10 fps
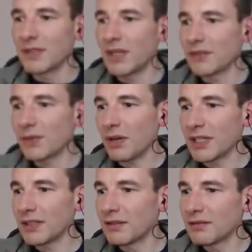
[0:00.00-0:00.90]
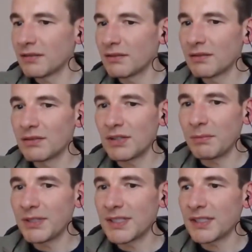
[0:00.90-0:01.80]
yeah, so I can
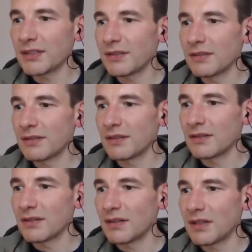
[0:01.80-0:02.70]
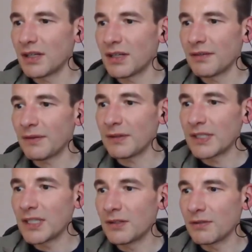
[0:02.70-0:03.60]
jump into uh,
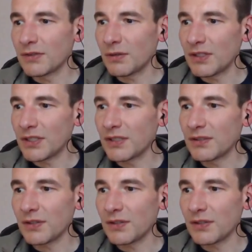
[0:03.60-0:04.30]
Faustino's question.